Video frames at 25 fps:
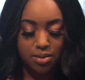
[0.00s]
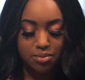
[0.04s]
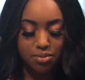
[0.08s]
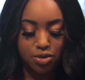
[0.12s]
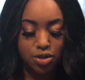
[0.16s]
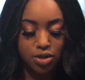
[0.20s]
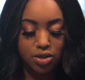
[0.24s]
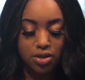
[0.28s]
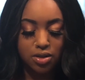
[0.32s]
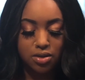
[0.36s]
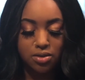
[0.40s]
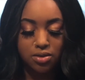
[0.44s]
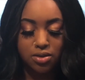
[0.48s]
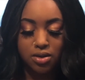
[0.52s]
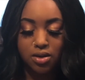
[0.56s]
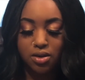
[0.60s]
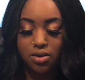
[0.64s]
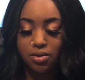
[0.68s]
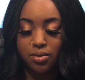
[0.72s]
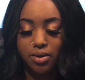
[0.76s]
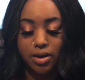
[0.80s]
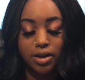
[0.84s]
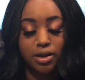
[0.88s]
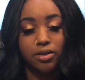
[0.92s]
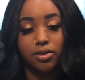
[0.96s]
I'm just using
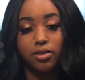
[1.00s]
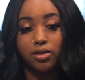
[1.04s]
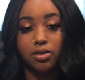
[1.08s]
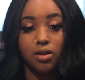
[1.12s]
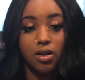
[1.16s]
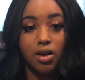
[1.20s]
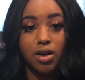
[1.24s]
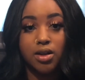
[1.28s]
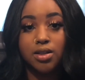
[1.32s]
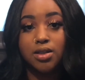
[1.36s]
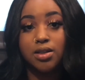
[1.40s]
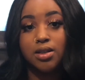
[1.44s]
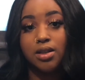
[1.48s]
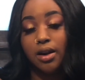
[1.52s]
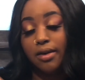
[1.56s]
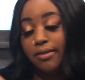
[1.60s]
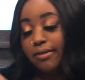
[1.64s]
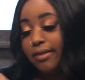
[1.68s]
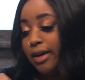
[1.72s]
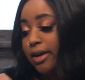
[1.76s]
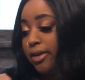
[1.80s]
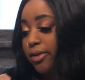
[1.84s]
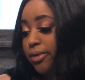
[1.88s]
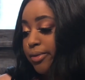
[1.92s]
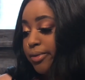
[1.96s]
a regular gloss that I
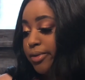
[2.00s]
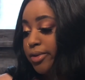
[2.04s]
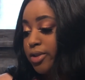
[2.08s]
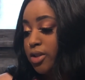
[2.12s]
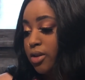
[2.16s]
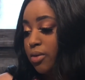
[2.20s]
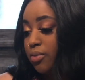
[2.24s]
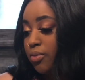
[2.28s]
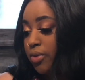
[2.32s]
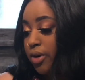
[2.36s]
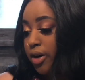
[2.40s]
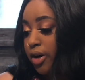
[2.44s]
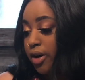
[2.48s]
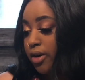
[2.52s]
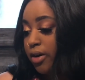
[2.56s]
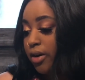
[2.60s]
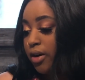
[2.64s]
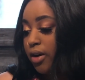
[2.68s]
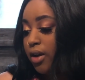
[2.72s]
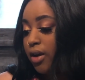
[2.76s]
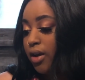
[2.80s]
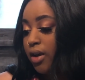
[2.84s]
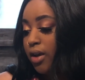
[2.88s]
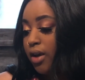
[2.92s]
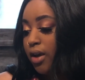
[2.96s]
found somewhere
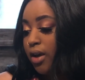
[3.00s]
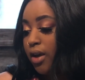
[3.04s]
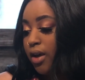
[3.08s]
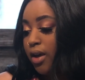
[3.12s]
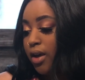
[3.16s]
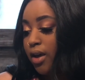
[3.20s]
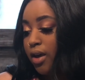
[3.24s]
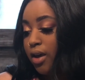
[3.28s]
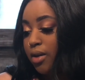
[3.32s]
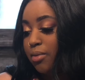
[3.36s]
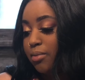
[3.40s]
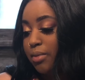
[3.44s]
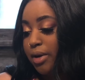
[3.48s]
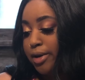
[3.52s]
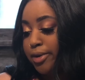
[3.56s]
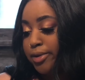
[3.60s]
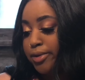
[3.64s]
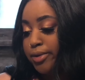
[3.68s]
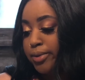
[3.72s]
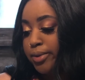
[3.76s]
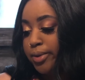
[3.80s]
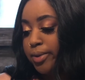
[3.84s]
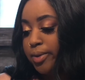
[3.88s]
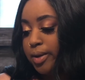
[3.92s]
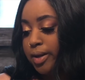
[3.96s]
in my
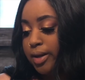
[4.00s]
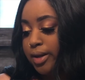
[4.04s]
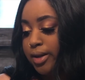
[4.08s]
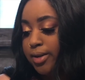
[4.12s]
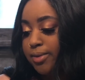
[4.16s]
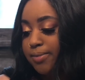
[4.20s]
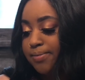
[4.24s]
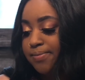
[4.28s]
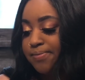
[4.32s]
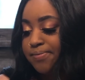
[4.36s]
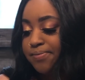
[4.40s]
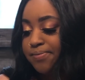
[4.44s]
drawer.